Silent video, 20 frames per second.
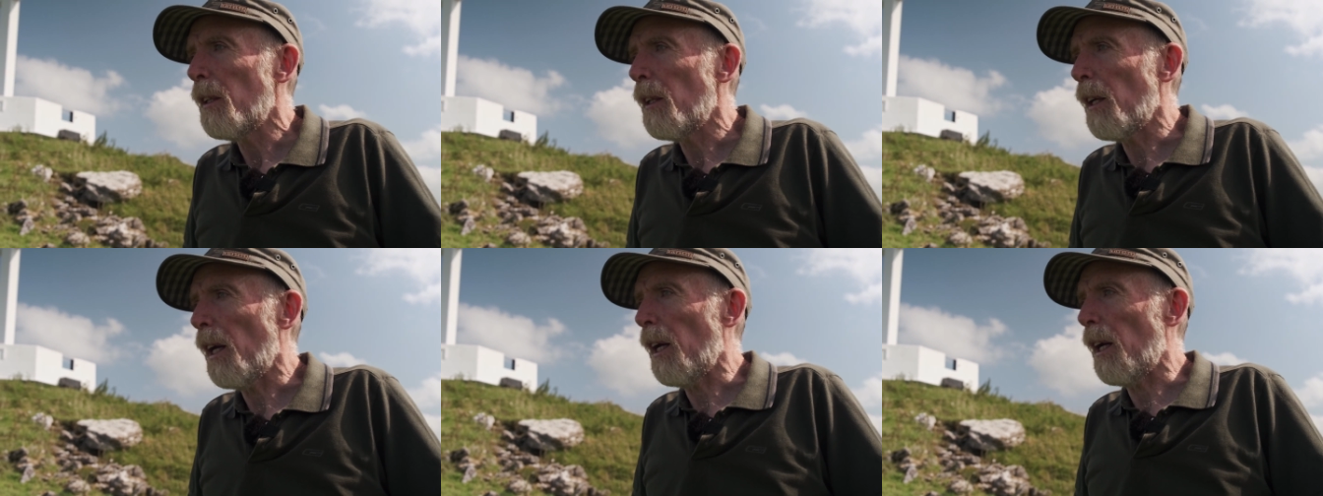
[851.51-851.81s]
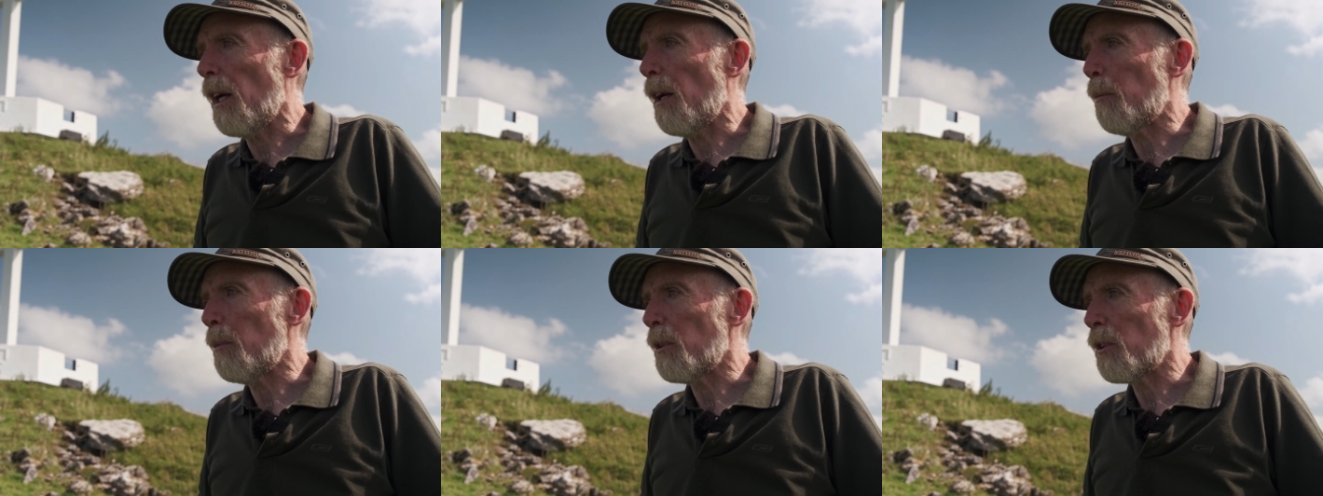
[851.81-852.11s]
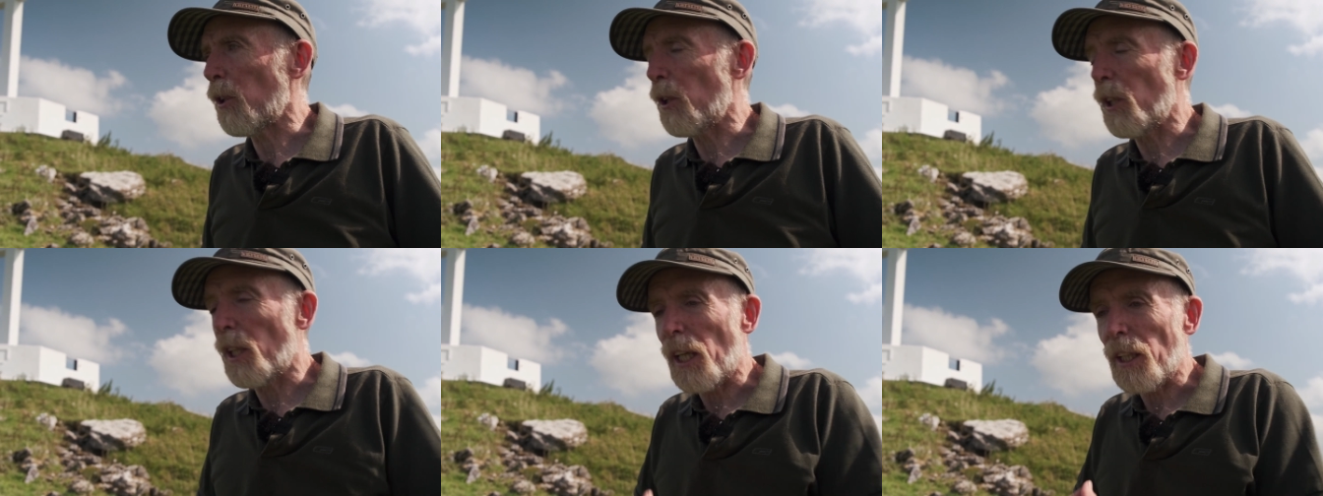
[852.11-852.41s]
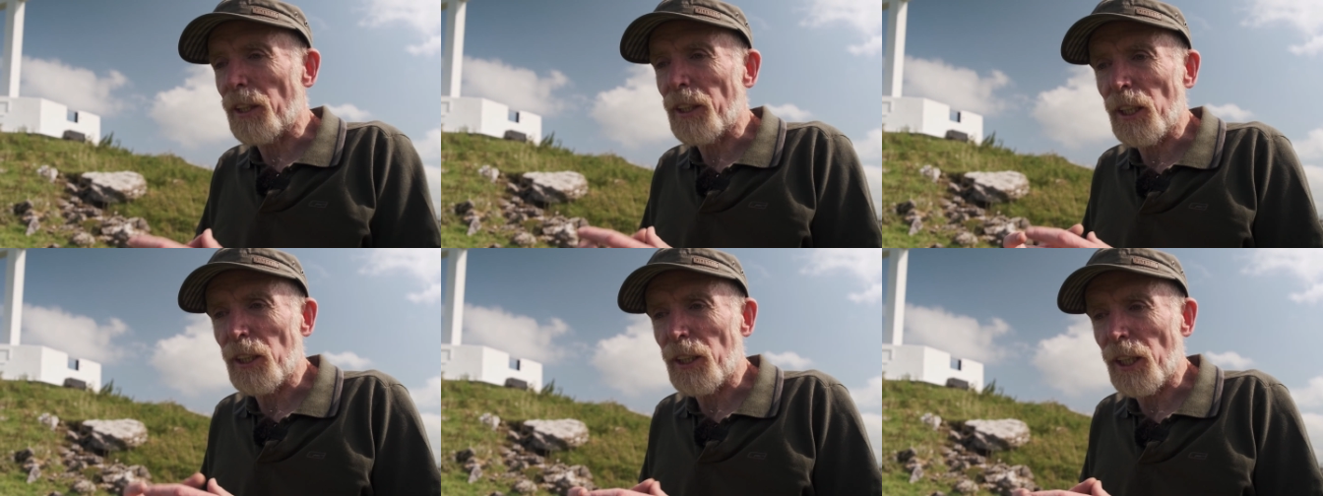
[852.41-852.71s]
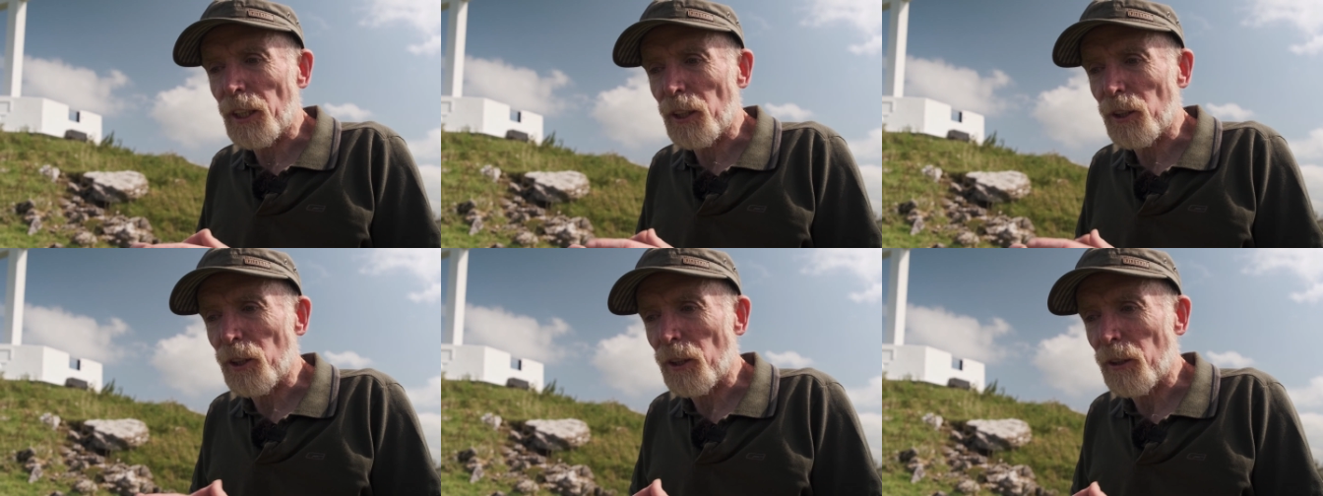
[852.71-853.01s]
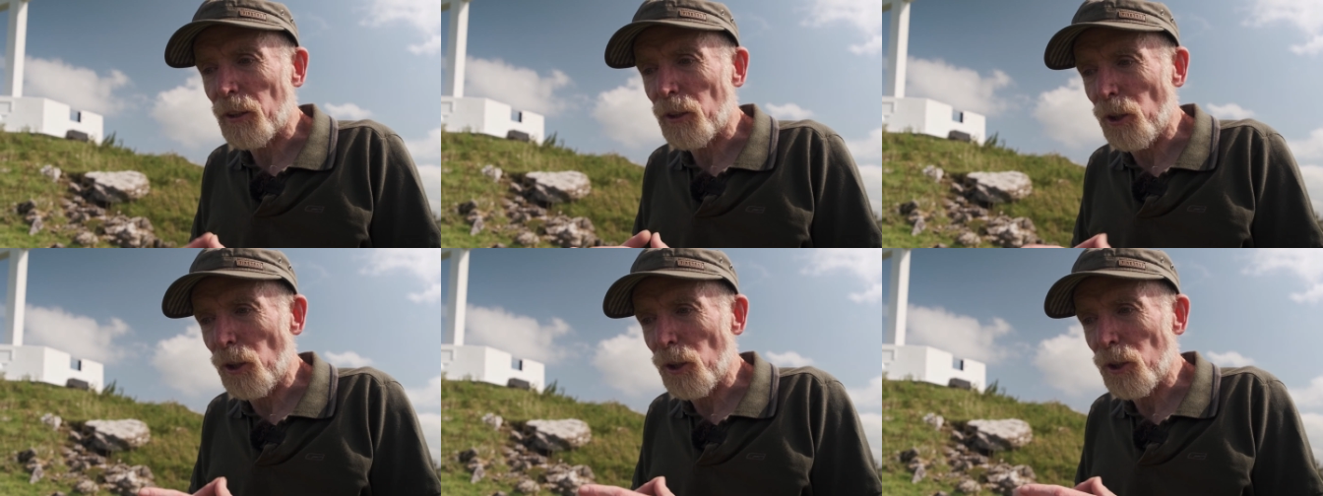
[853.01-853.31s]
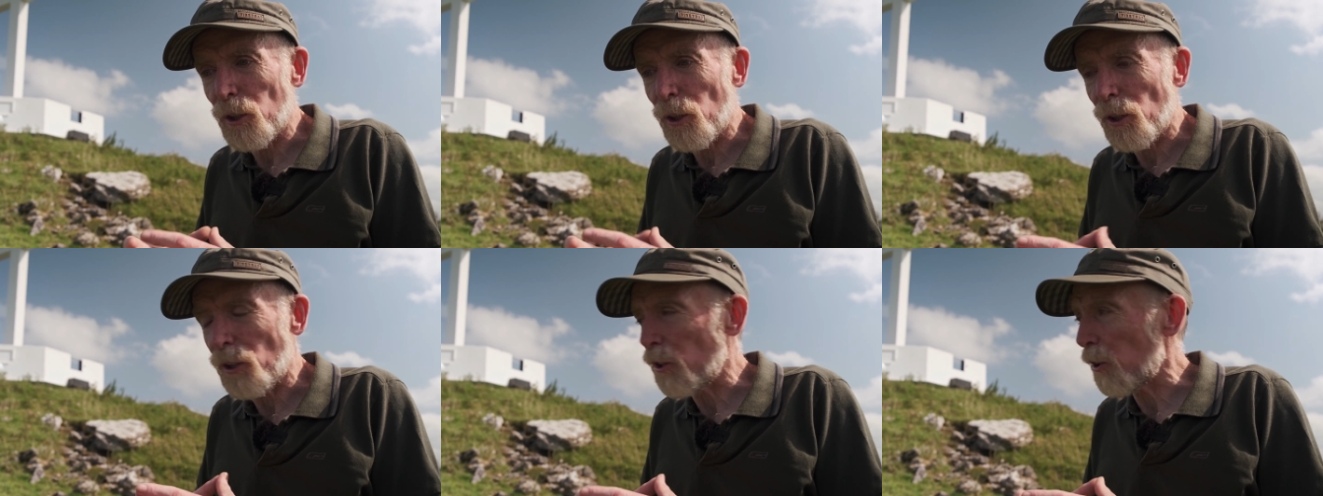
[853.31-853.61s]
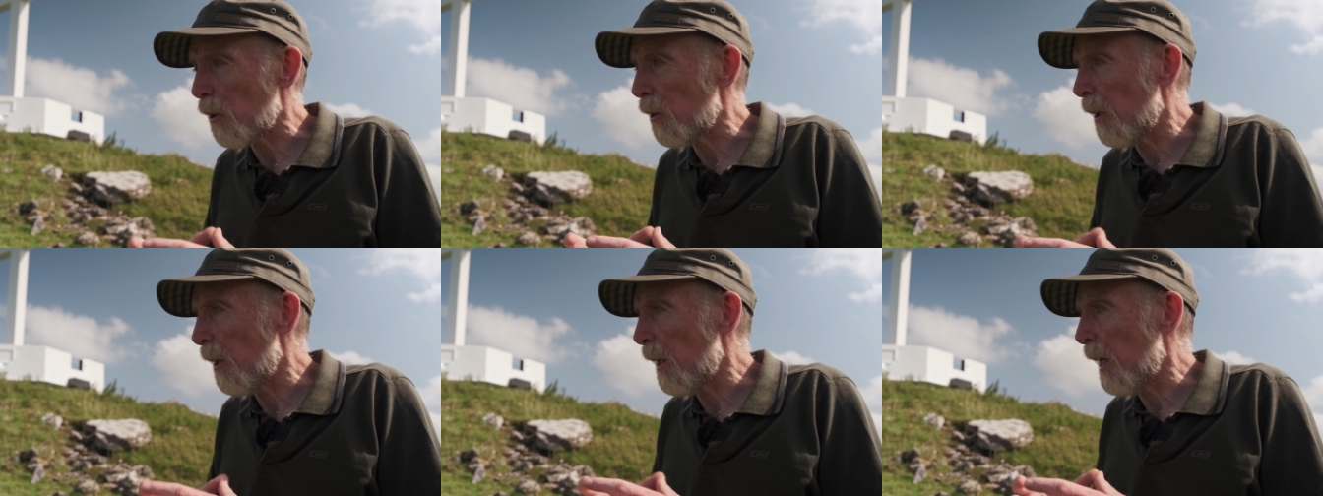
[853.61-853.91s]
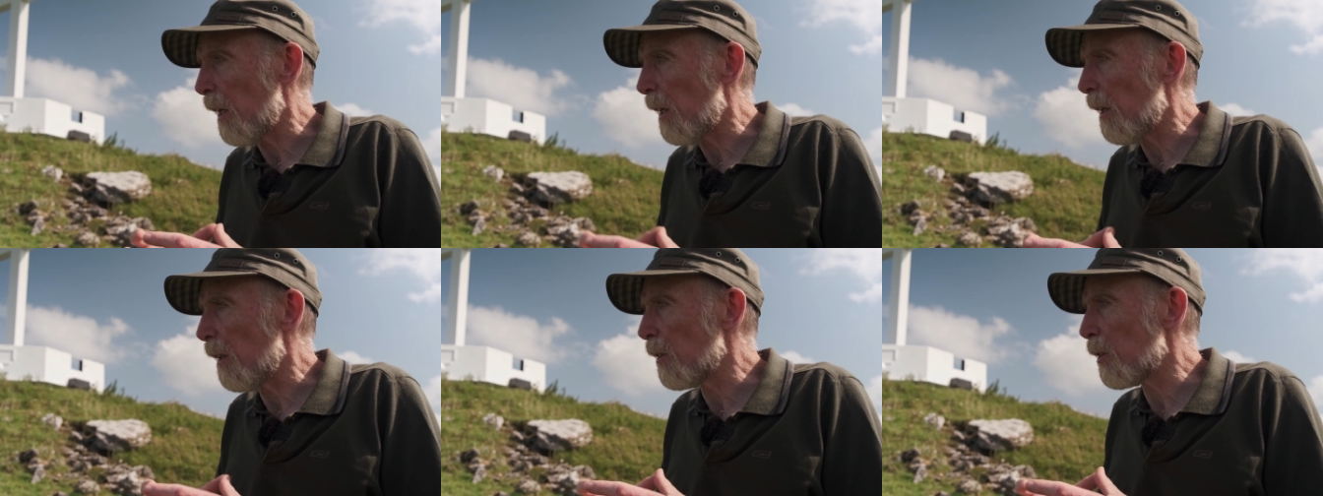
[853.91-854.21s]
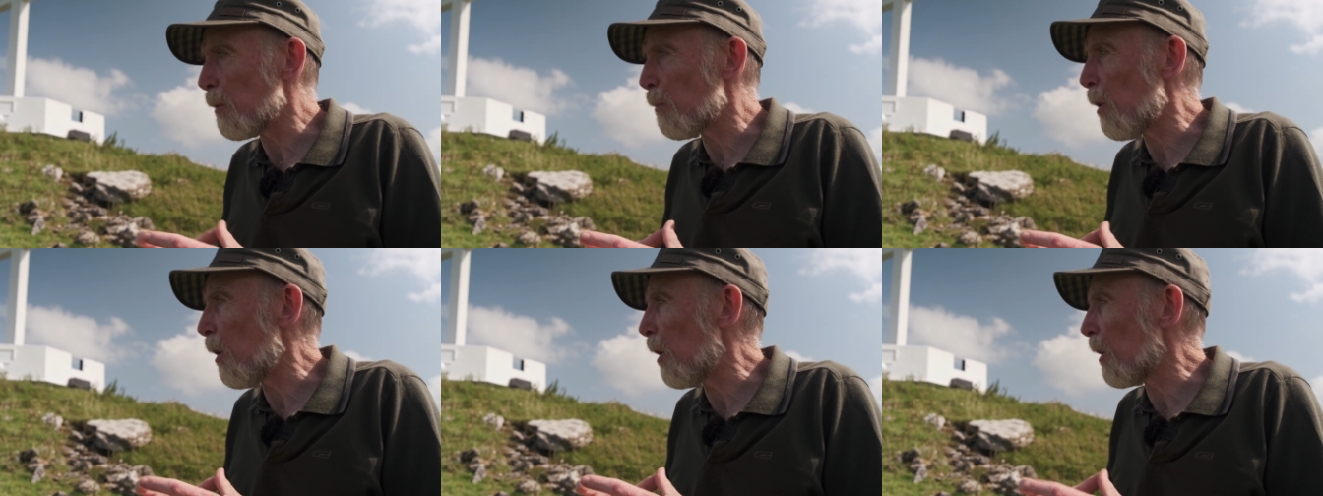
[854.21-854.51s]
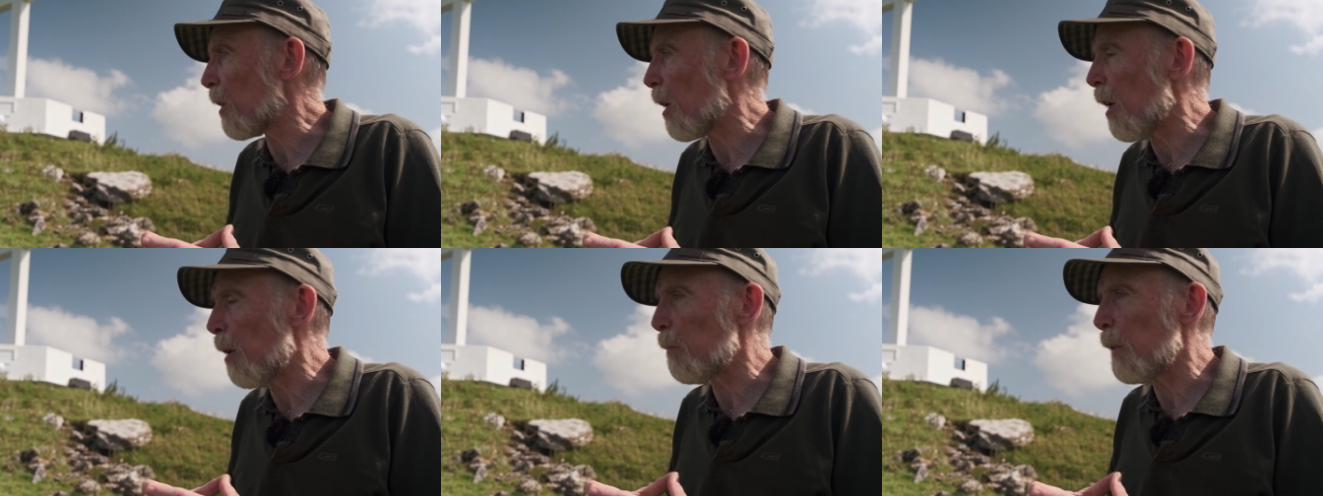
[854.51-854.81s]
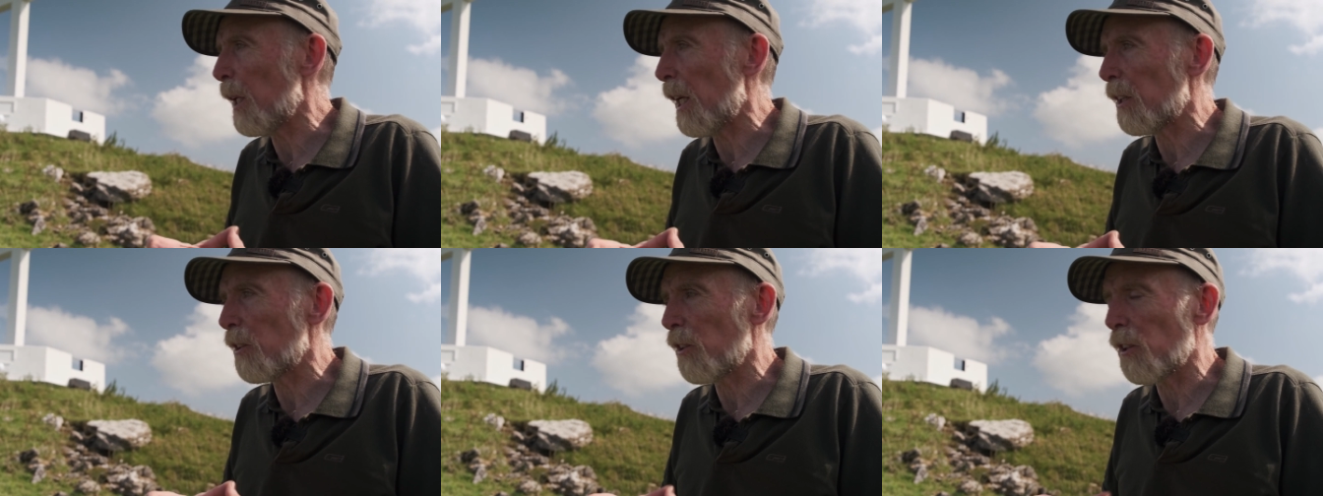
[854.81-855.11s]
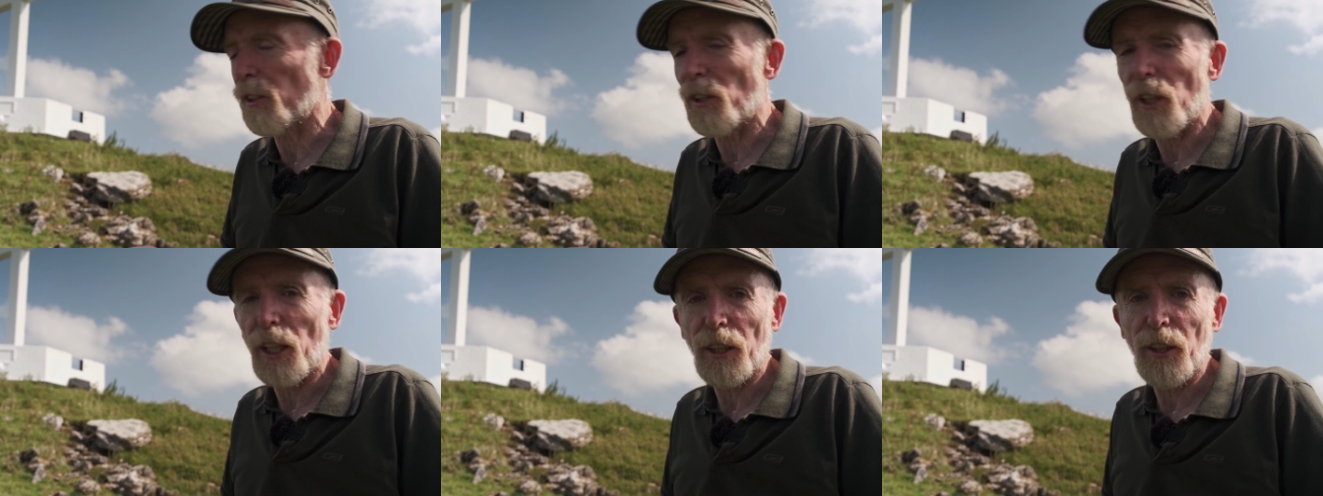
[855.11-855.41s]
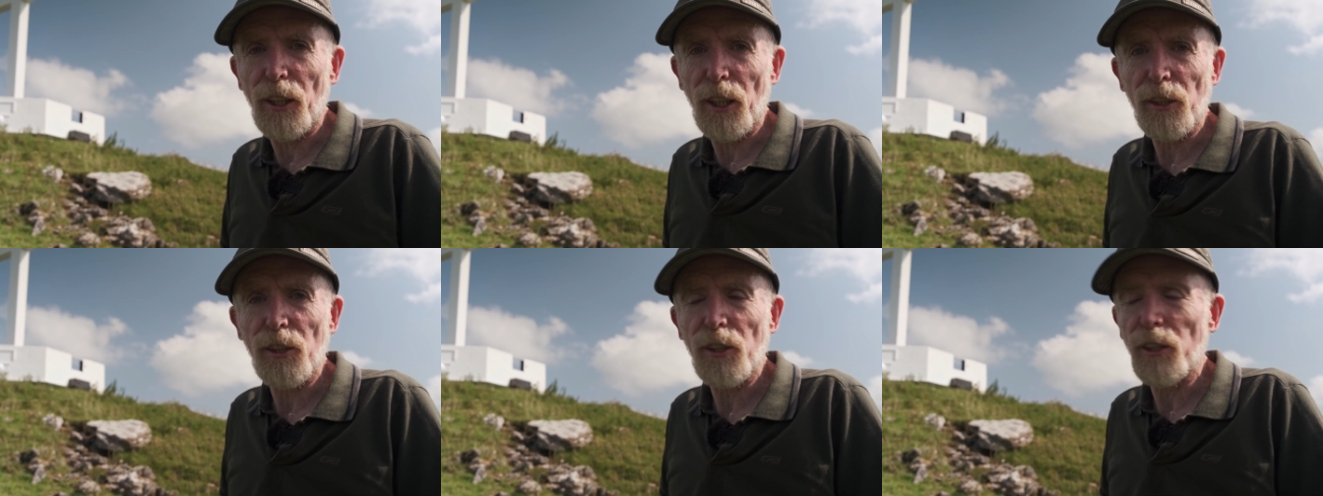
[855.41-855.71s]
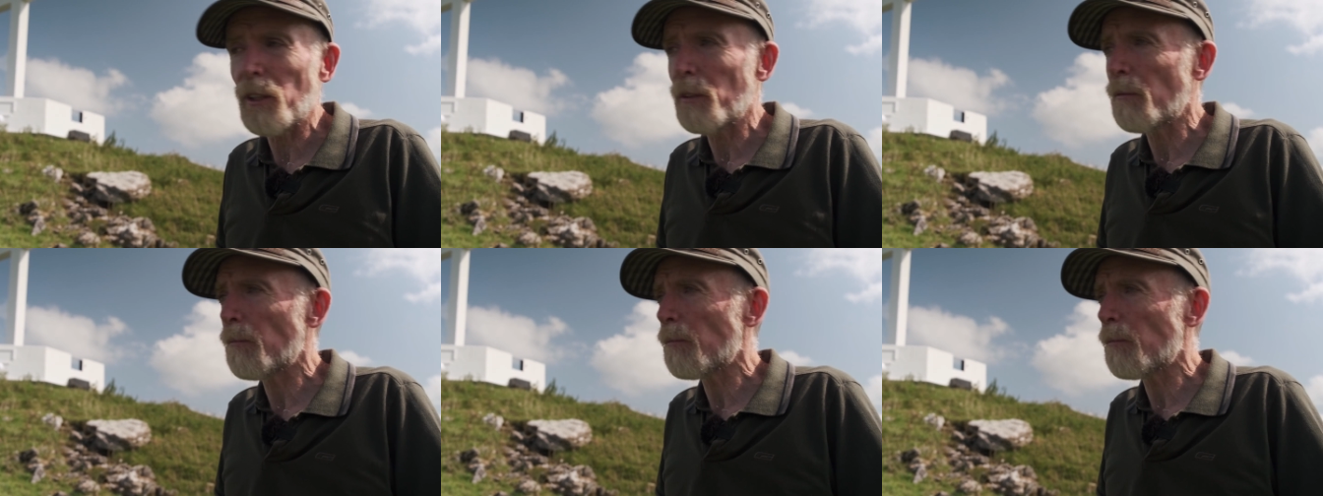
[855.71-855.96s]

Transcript: So you get these little clusters or small complexes like this.